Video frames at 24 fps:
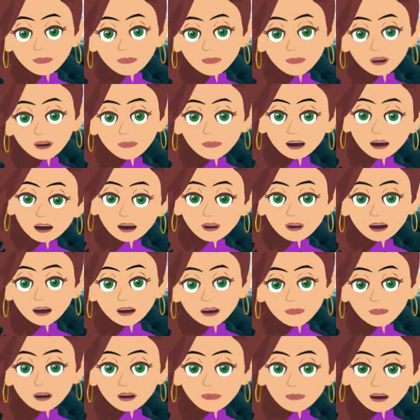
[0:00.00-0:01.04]
And all
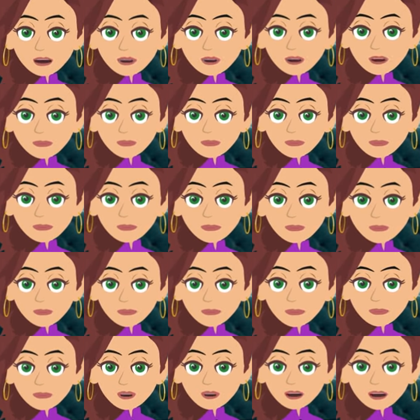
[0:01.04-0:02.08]
day, every day,
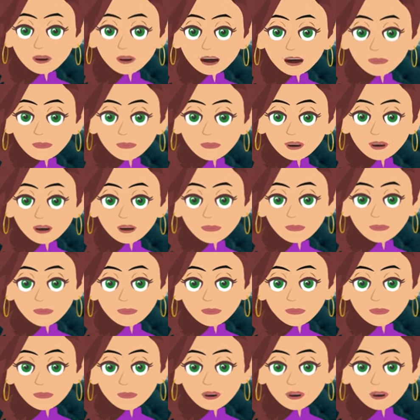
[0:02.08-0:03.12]
you have the
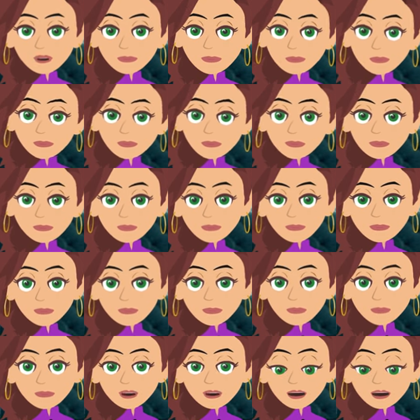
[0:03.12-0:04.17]
choice
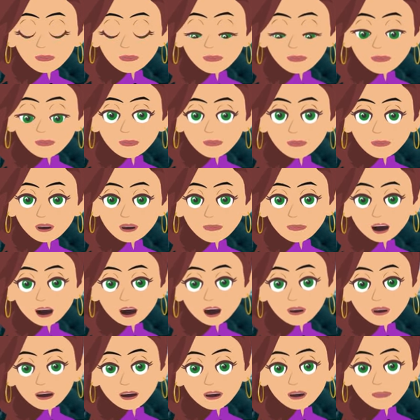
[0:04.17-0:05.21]
of
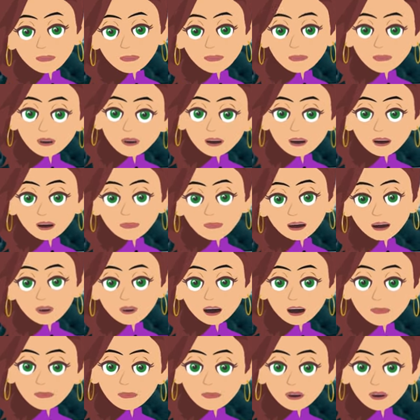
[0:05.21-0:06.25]
leaning,
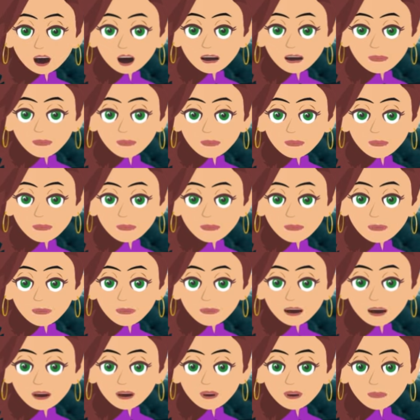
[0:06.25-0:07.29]
calibrating toward
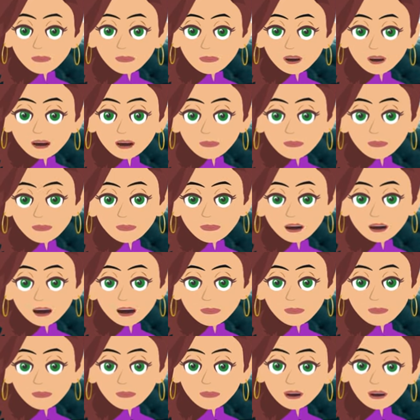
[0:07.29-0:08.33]
that which you've
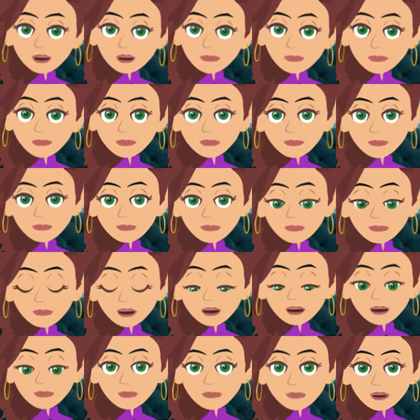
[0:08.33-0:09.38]
expanded to,
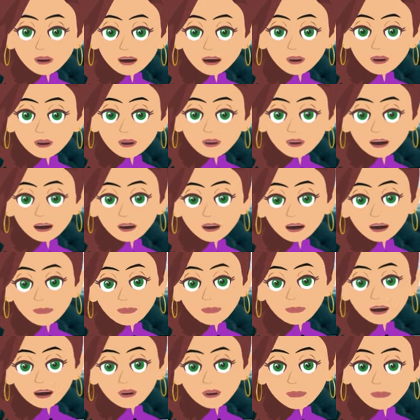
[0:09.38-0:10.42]
or trying to do the
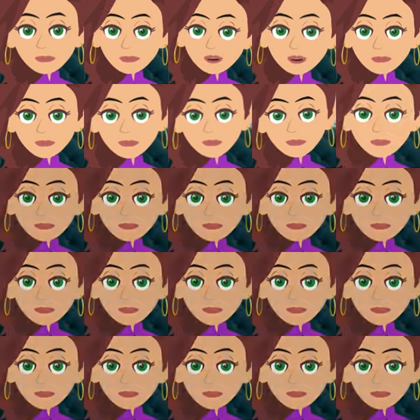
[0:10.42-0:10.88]
impossible